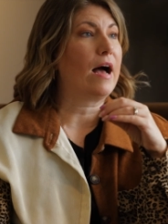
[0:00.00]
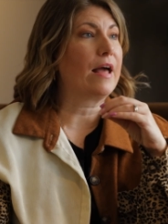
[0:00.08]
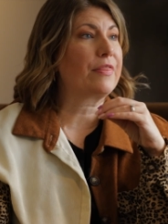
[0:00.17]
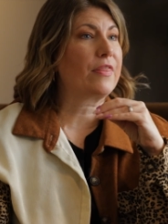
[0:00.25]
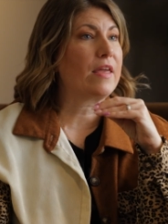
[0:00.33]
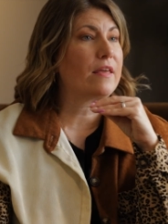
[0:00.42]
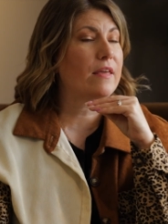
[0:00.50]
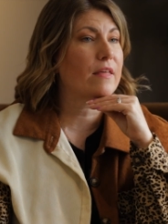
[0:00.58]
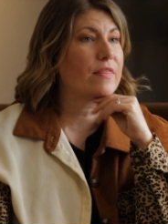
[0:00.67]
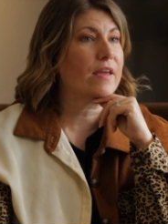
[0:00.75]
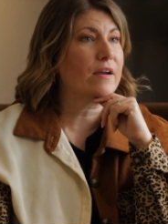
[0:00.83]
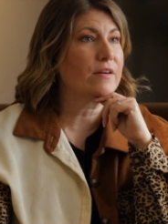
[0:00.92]
I think
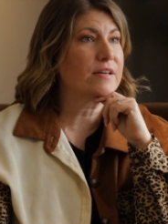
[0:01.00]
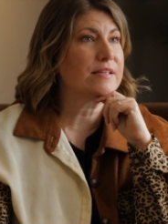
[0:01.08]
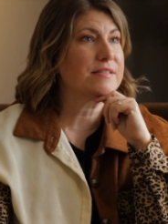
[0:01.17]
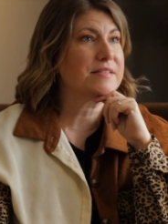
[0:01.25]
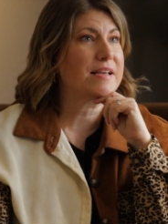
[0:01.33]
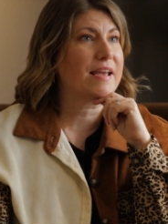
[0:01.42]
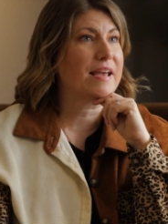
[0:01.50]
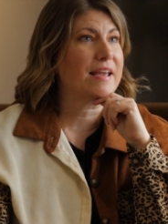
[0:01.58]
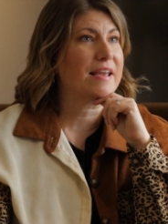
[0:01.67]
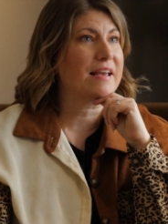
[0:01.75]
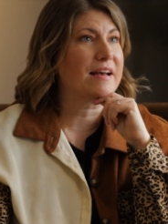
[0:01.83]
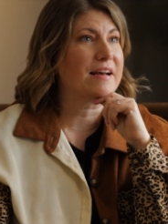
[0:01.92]
there is
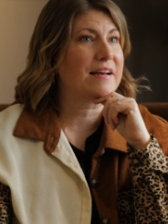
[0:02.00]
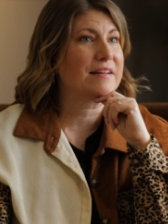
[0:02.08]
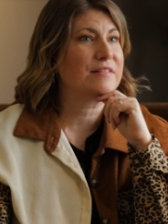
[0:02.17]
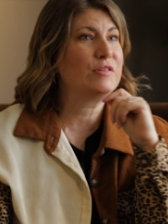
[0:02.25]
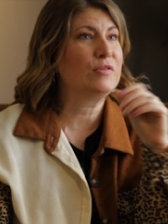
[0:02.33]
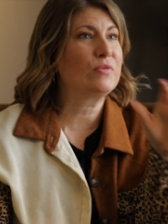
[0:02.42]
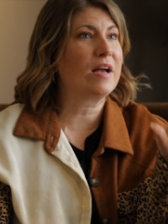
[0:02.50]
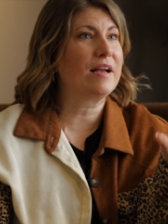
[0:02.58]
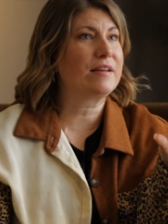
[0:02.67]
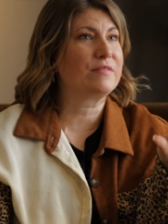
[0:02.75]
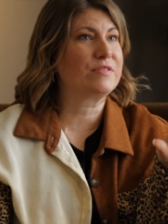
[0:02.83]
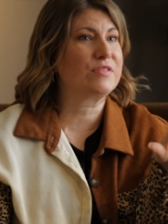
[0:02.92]
a uh, new
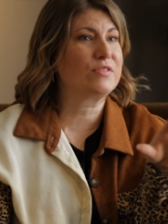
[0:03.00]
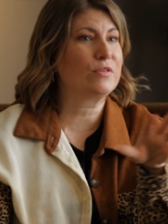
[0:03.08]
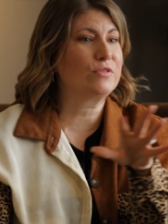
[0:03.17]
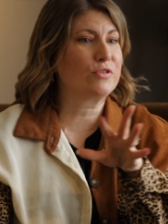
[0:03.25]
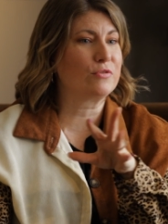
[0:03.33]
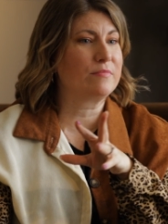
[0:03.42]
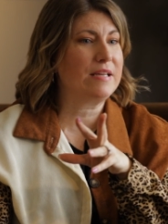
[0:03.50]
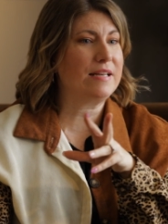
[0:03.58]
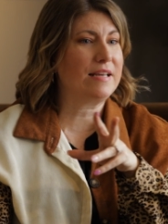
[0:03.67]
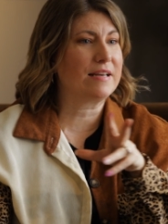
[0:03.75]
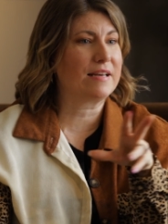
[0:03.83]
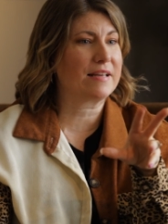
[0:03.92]
kind of social
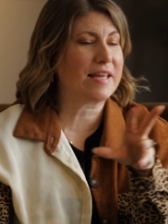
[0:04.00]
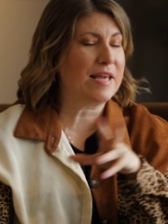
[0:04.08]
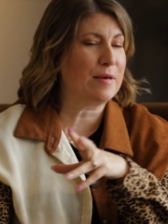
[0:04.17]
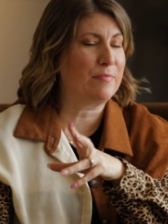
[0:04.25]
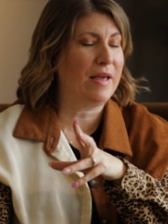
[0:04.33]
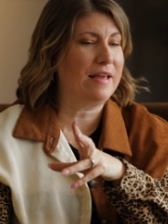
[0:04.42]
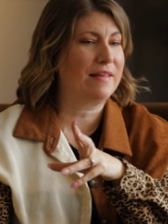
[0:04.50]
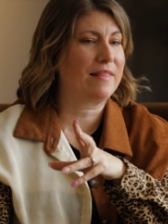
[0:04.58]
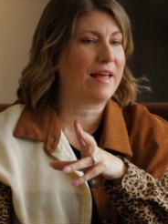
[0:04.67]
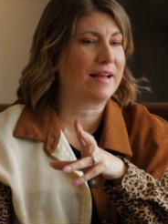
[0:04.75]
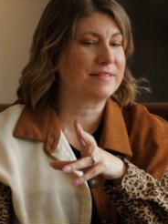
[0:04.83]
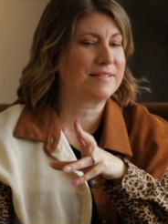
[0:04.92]
media campaign
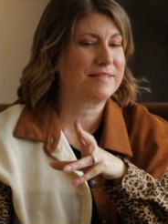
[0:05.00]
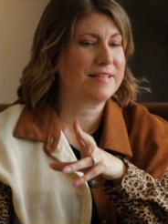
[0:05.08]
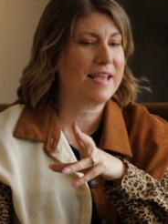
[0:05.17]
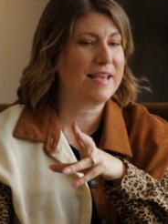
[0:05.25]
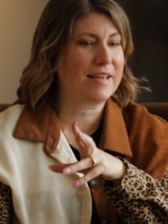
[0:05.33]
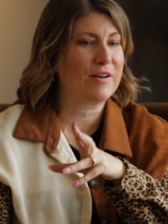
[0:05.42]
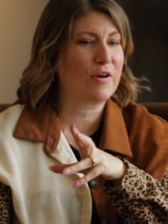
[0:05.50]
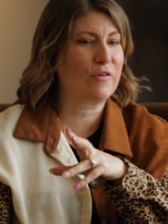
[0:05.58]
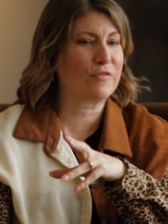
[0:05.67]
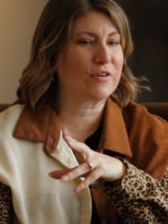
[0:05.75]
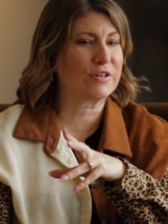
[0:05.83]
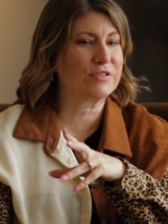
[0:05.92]
that's taken
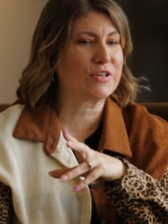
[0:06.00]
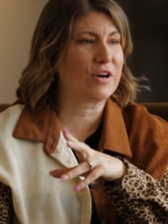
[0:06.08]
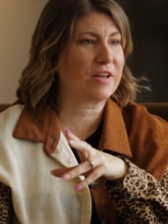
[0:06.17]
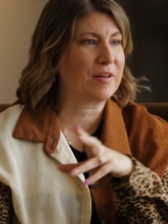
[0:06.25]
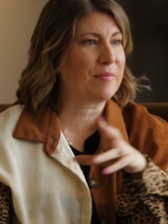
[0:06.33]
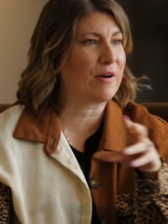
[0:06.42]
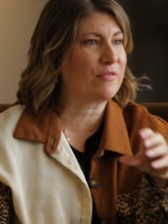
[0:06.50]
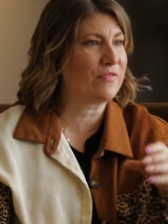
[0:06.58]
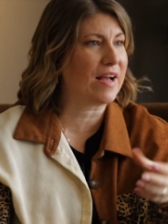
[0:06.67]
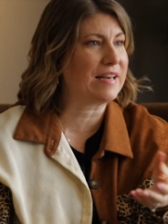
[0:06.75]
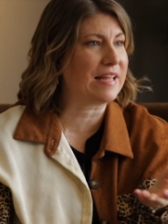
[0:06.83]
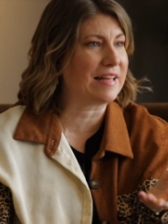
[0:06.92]
over talking about
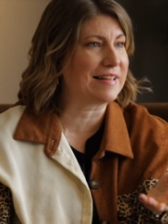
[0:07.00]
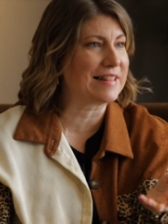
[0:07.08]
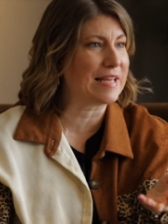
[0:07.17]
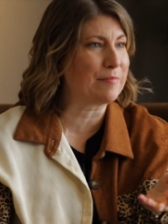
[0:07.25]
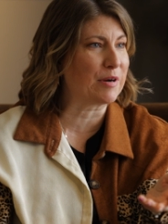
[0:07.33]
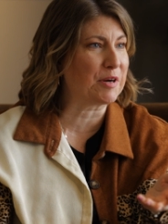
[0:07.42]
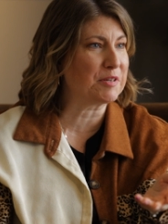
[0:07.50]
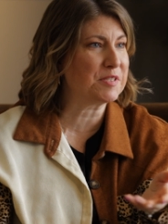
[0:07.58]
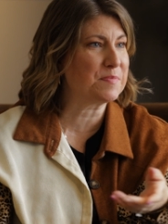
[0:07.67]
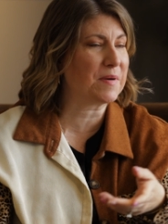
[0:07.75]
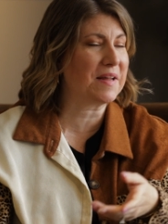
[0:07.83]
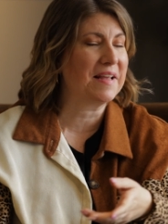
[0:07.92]
finding
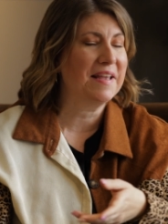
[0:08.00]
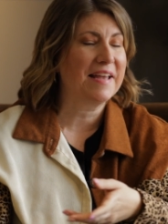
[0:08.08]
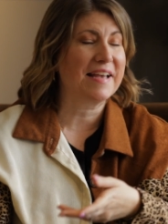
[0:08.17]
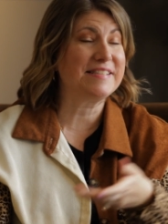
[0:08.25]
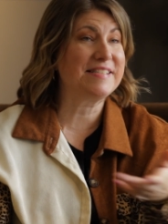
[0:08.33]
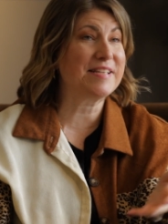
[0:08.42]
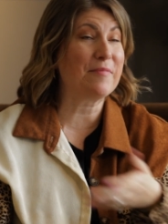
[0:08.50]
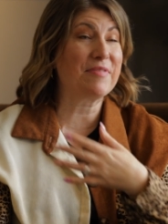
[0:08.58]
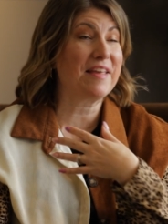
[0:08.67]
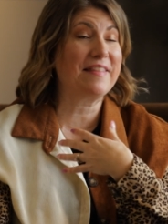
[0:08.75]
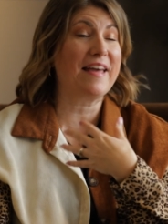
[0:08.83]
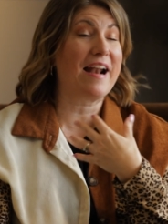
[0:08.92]
glimmers, but it's
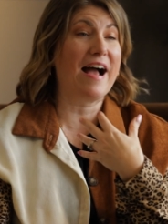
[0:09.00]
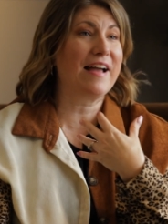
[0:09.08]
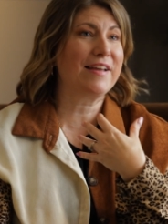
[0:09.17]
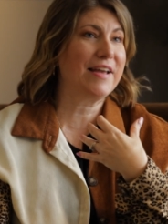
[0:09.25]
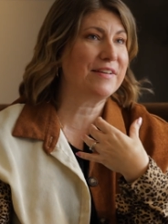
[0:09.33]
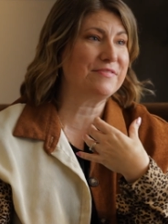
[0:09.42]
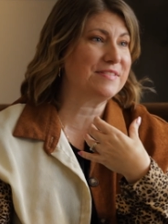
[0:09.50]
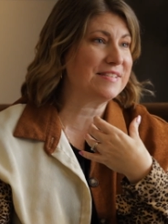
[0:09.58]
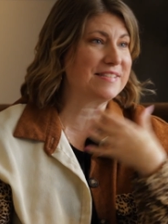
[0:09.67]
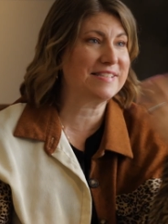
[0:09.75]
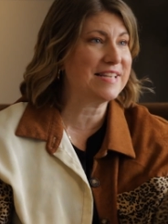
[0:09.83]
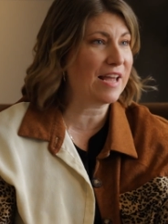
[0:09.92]
something that I have
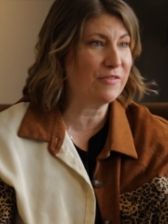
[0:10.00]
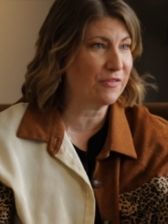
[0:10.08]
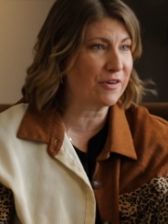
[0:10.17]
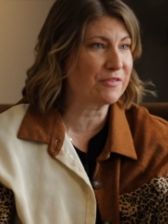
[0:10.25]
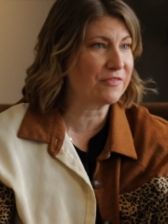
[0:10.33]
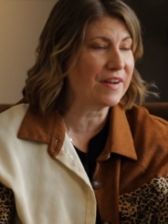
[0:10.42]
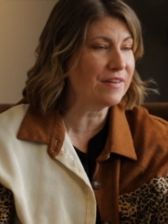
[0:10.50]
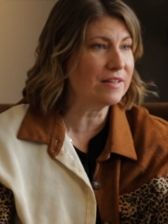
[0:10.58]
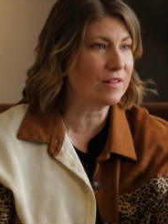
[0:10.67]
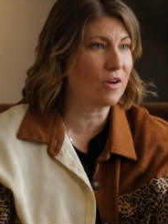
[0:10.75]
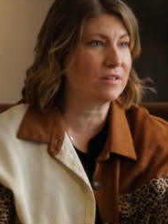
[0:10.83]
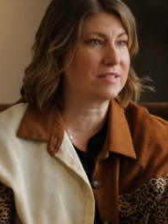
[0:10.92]
said for a very
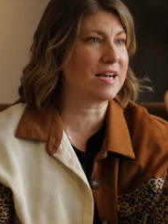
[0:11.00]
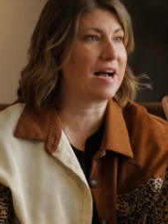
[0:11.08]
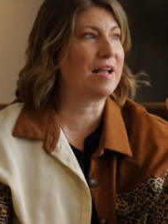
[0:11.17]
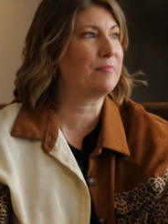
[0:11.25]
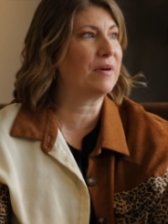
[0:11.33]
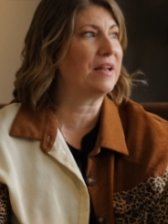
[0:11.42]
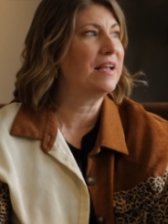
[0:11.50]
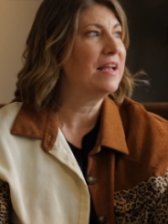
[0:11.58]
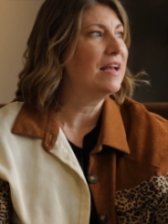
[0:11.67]
long time, but